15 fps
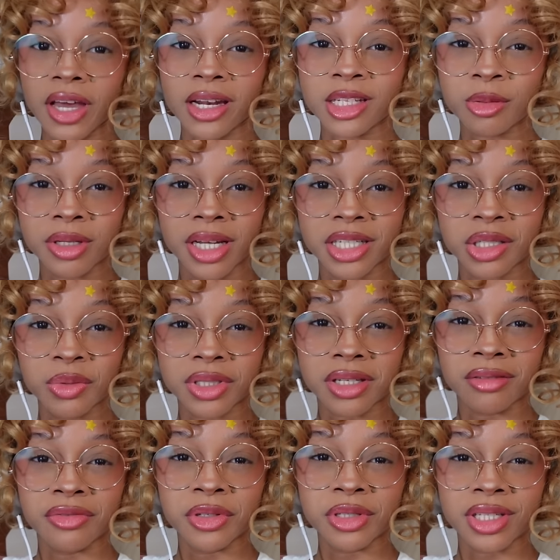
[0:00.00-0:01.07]
that explanation was
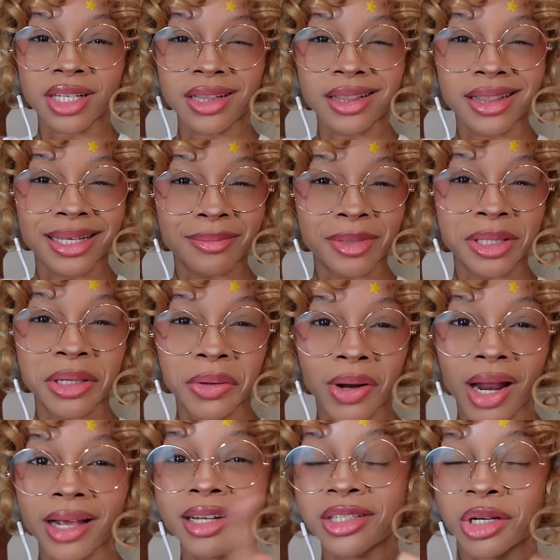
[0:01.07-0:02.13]
confusing, let me know
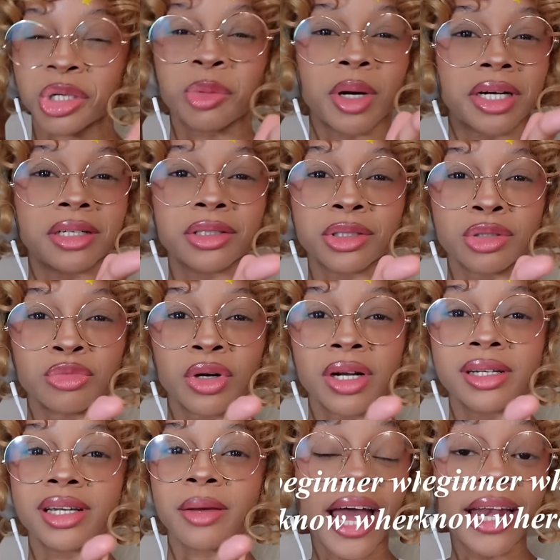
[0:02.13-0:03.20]
and I can talk about it a little more
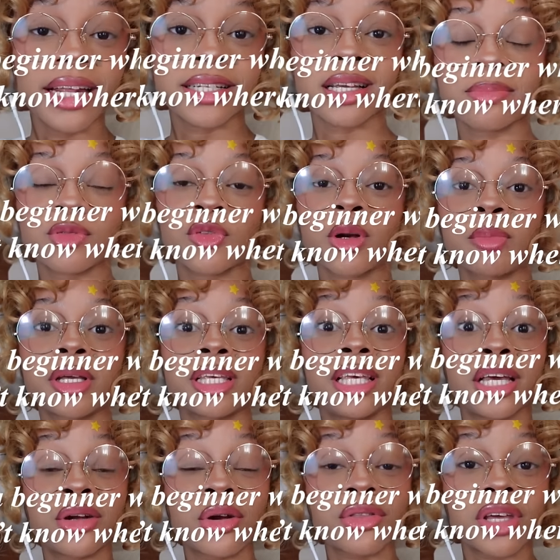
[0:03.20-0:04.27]
in depth. Any tips for a
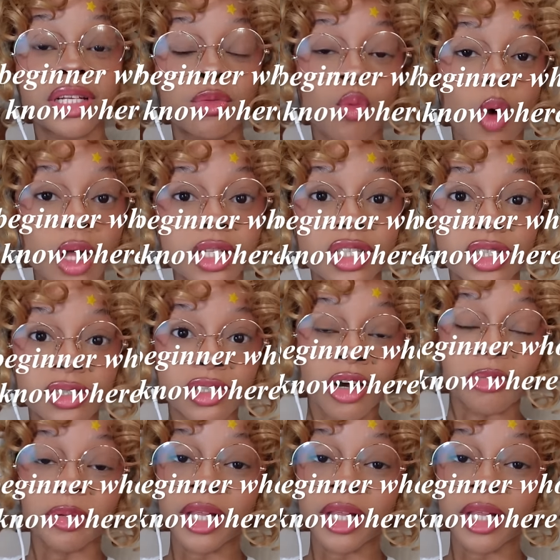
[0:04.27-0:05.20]
beginner that wants to start